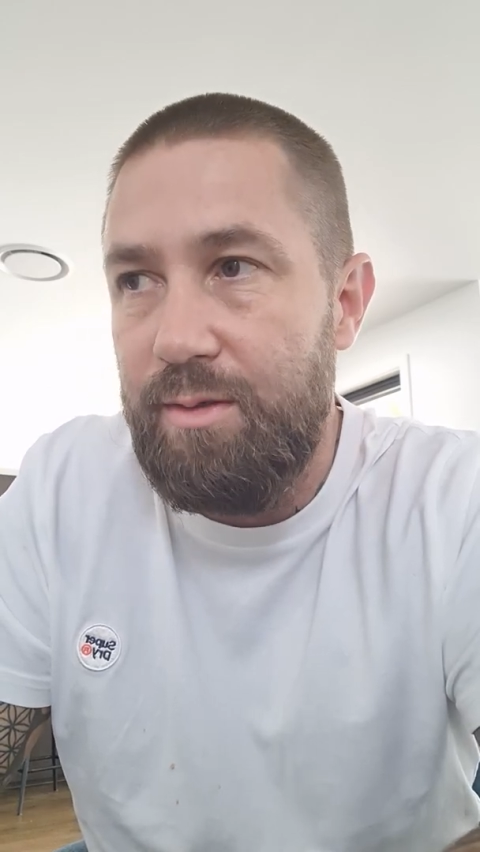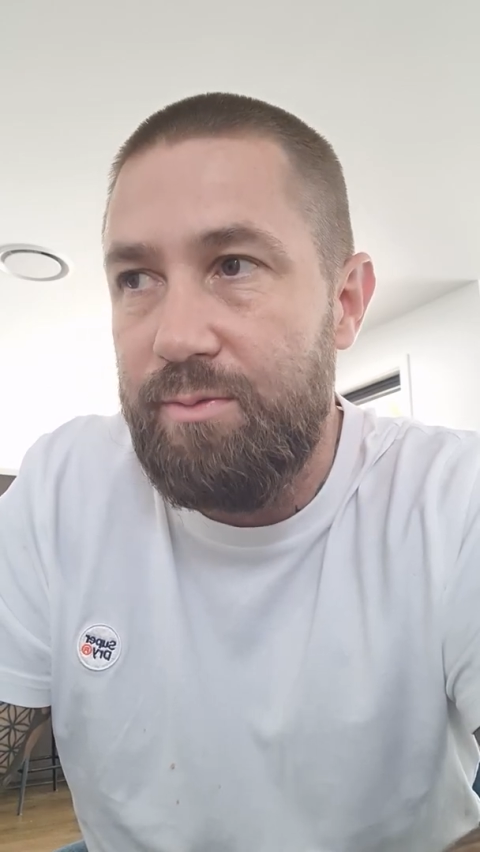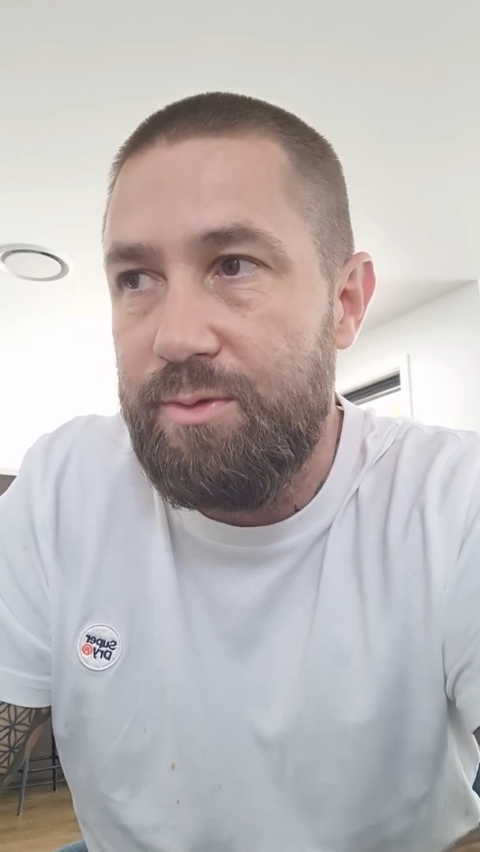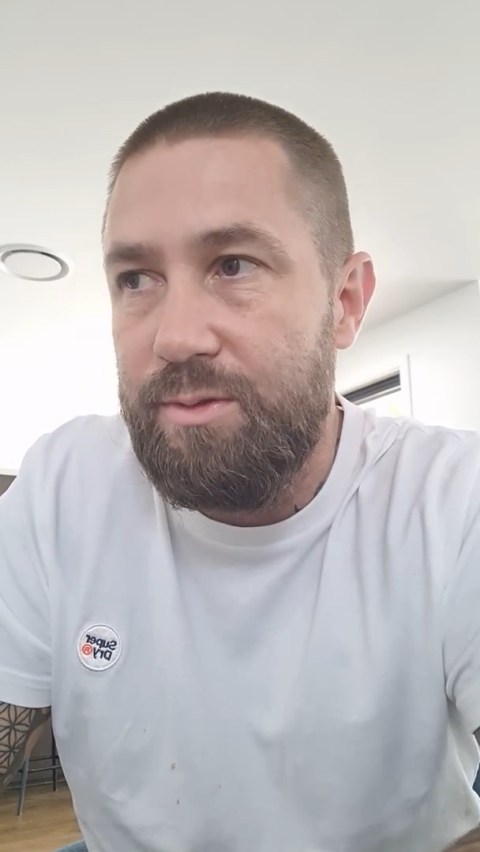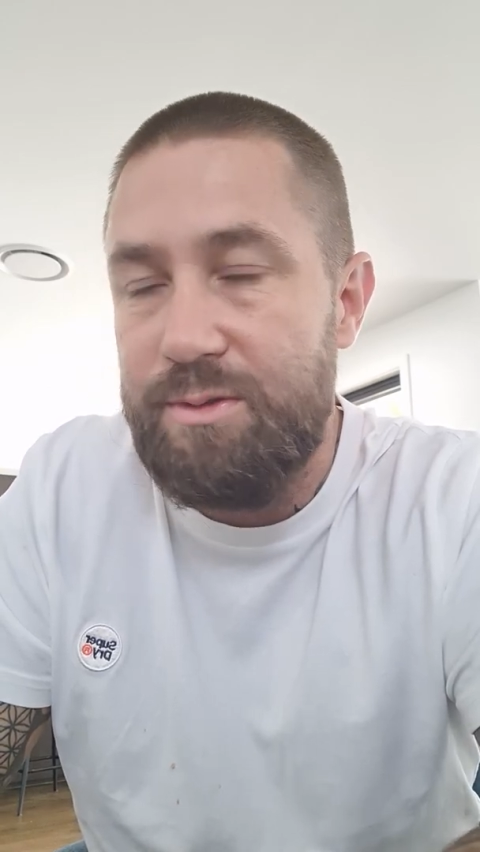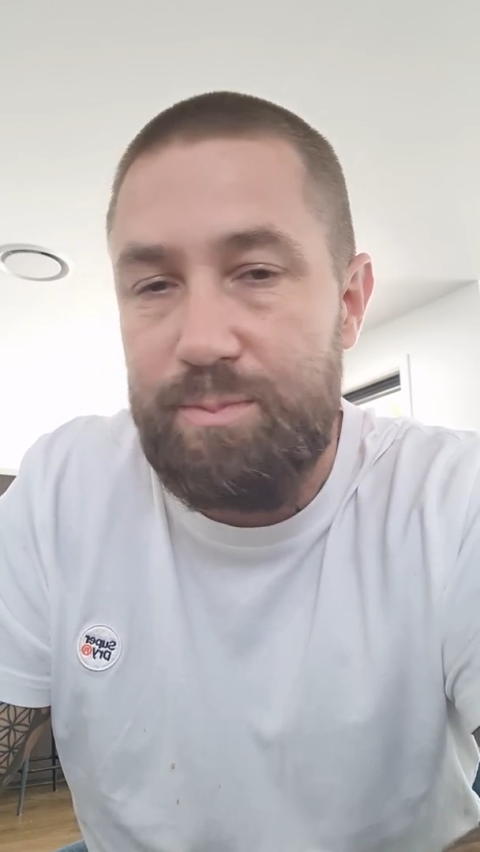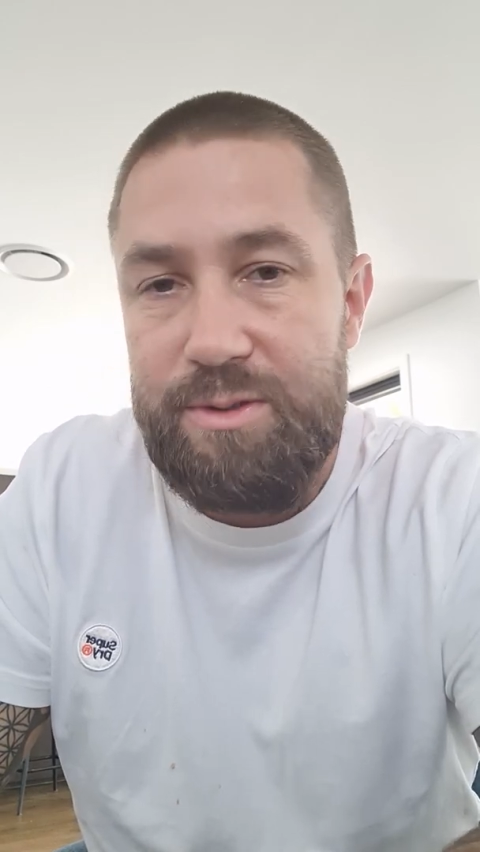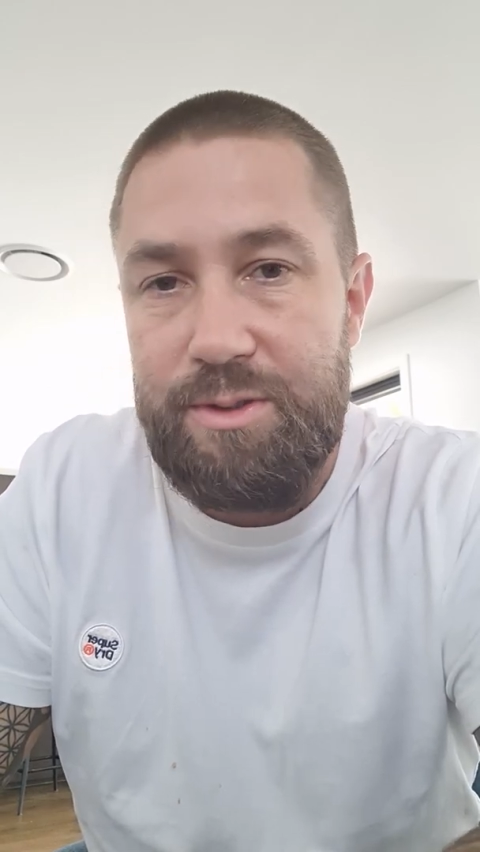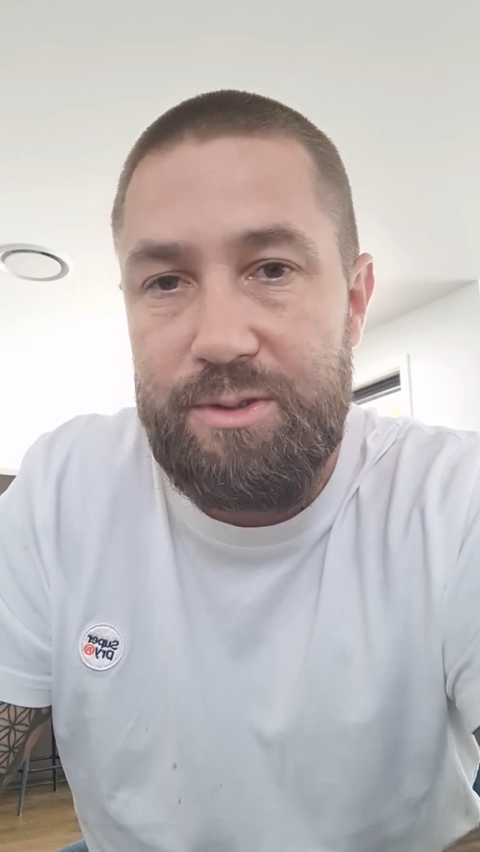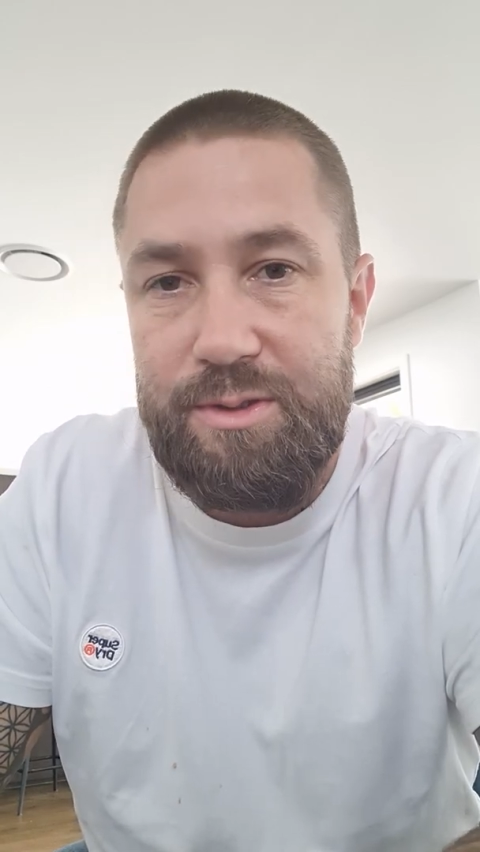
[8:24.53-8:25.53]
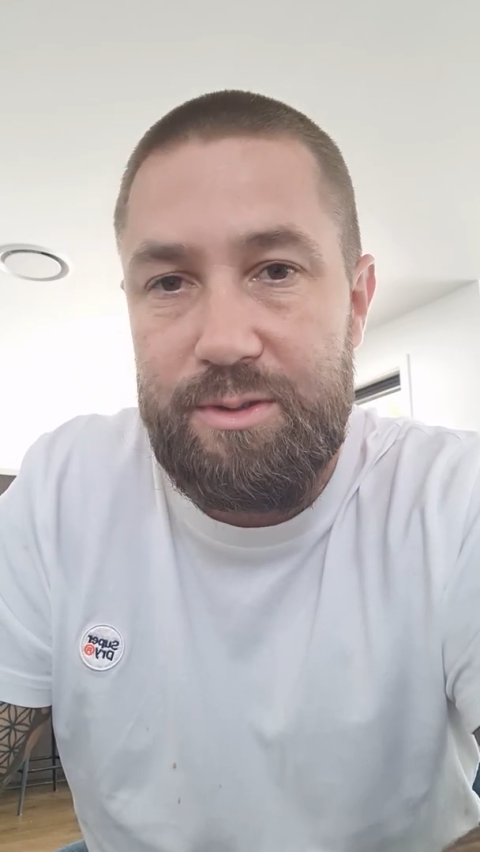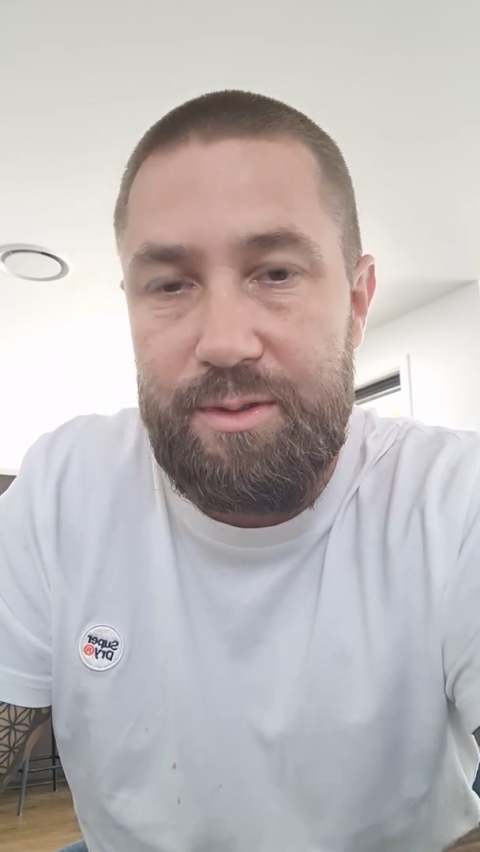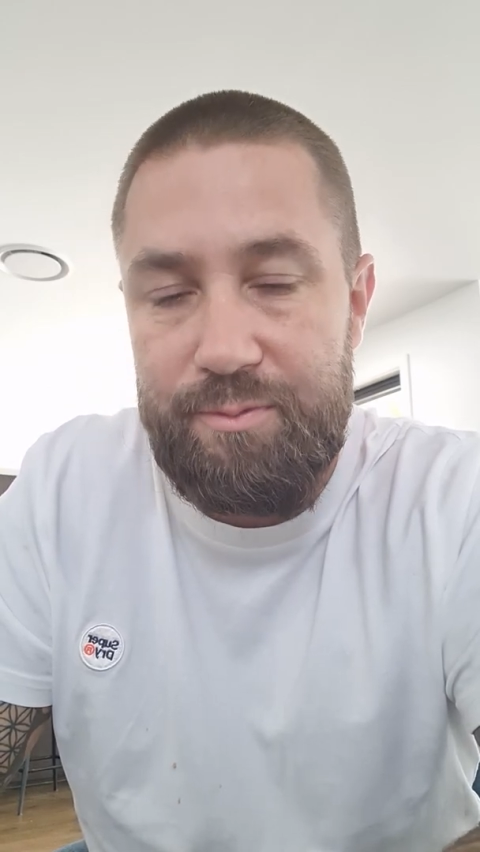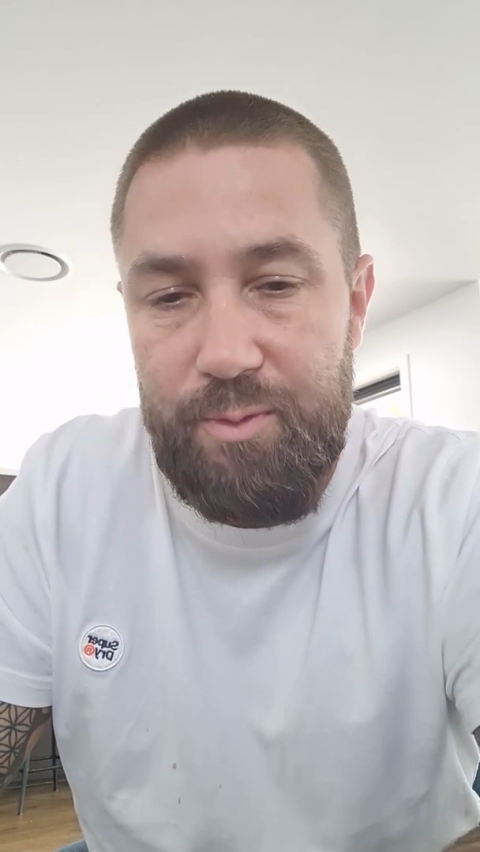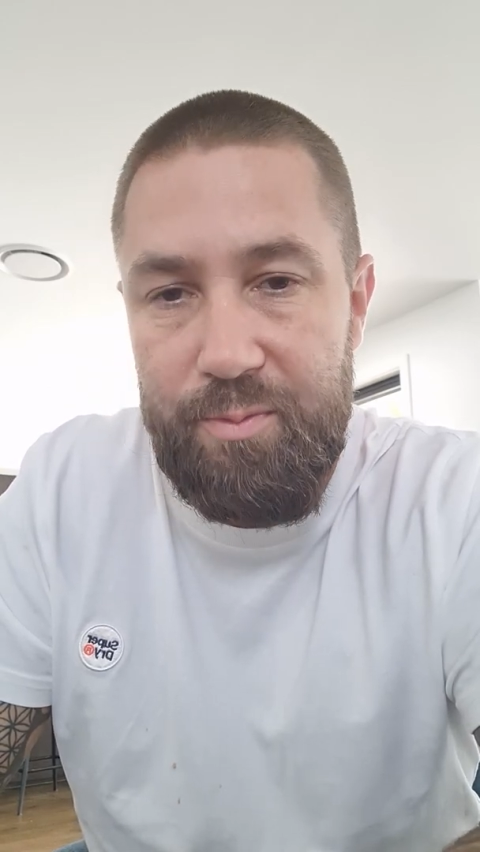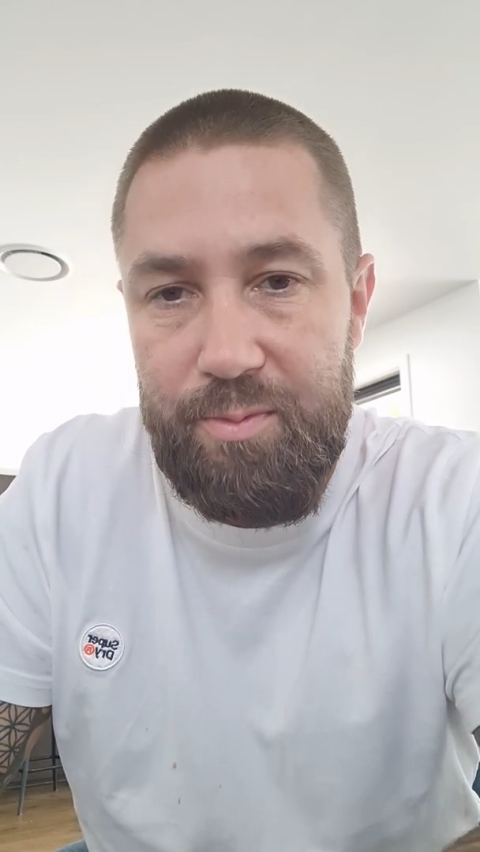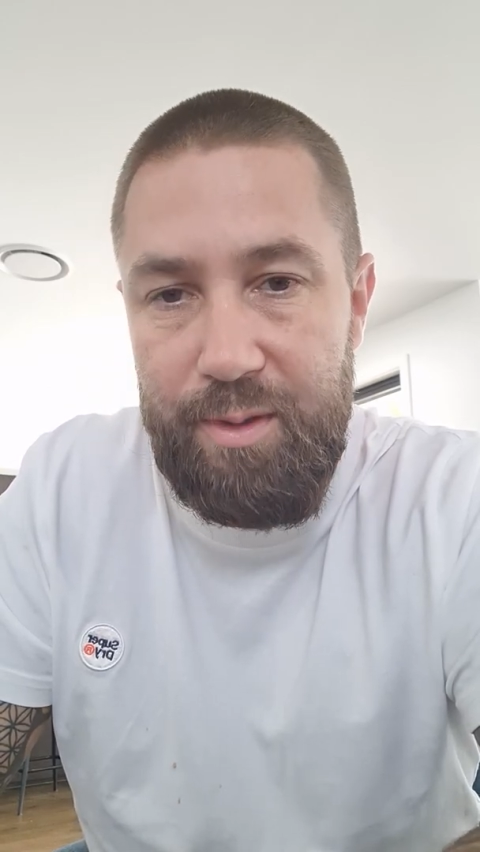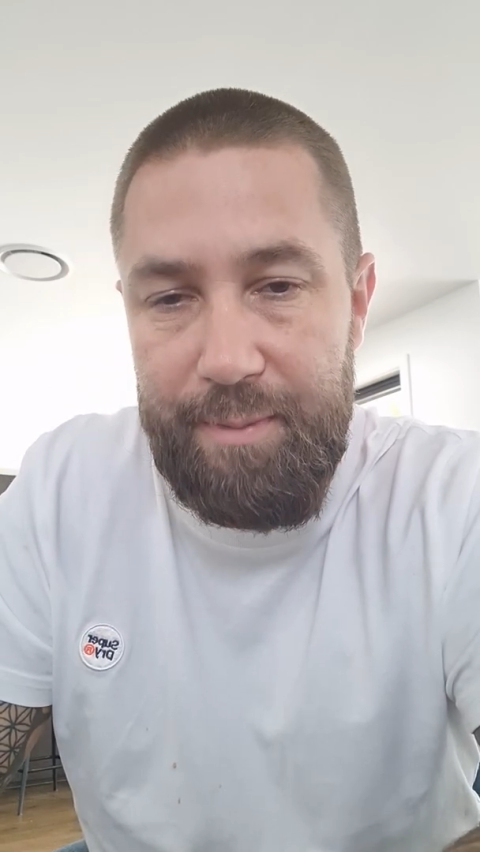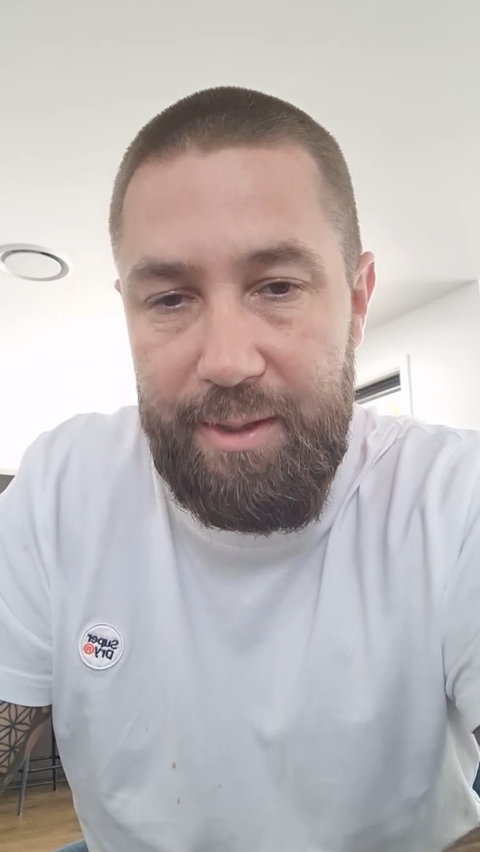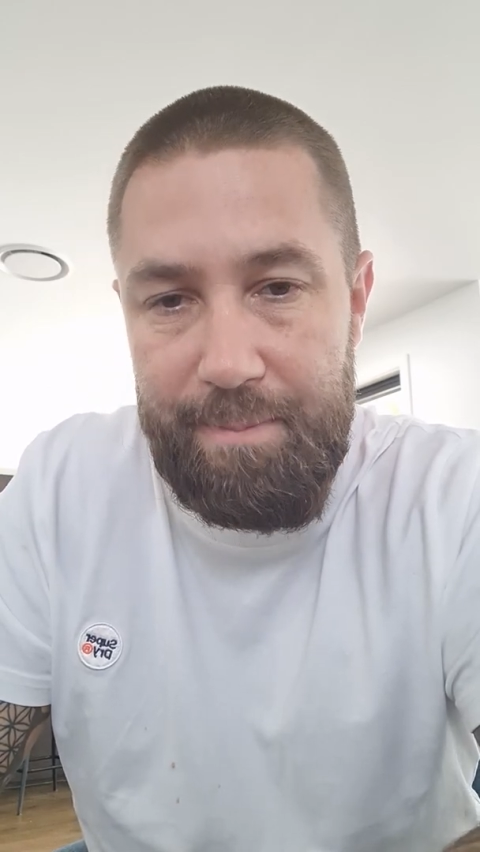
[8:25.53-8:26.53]
of course, my surgeon informed me
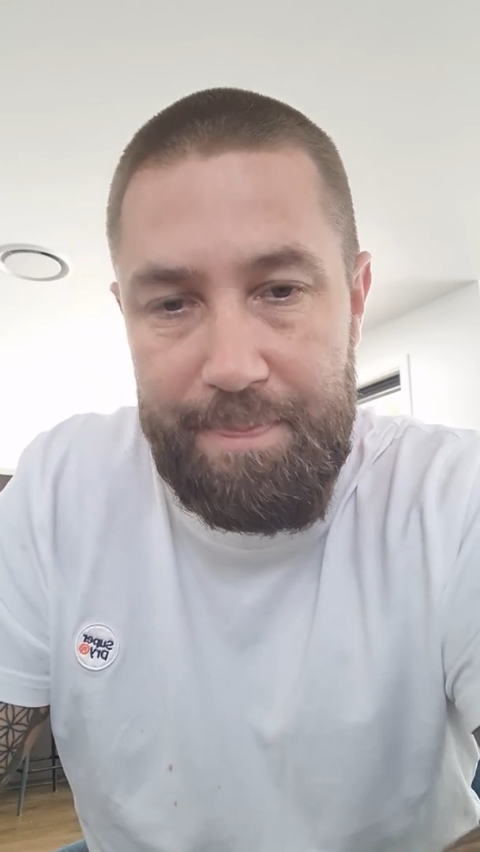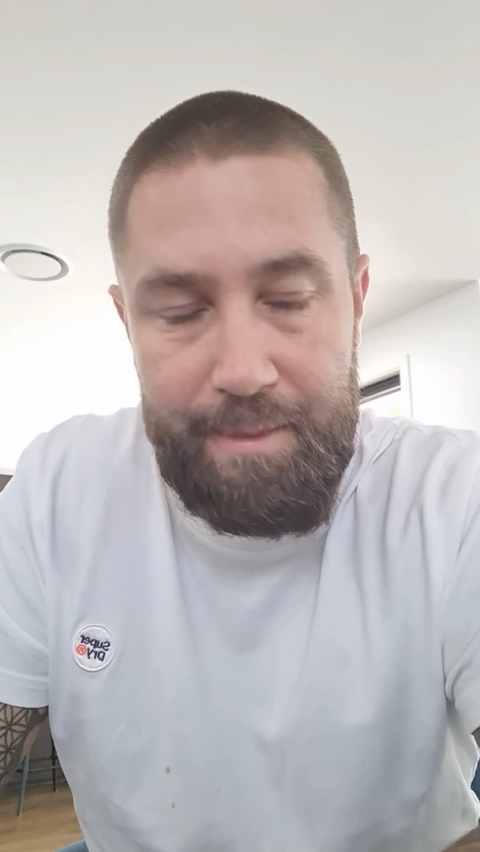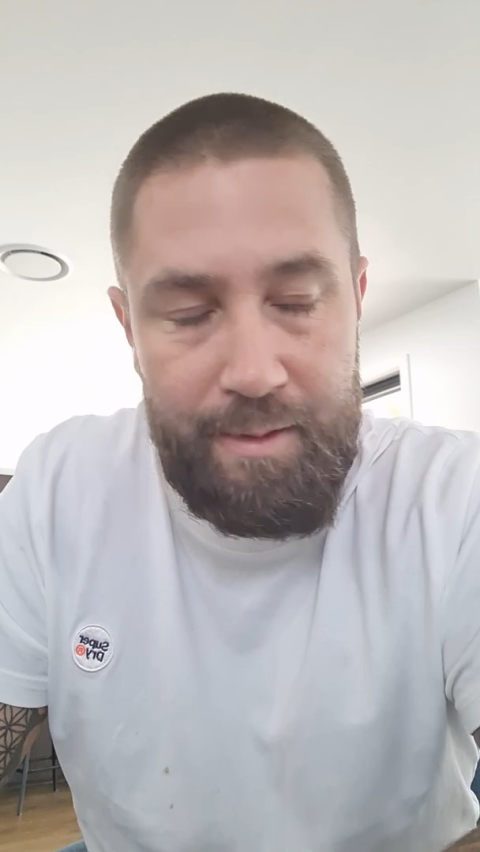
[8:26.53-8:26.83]
about.